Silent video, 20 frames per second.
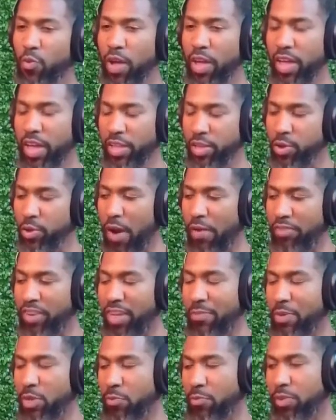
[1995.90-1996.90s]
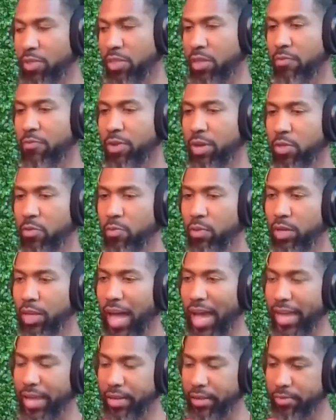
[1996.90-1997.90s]
And you don't have to give me specifics, but
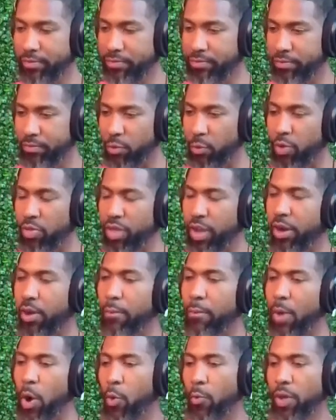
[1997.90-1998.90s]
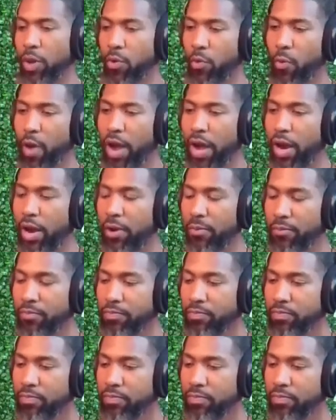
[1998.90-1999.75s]
like, was there a moment where,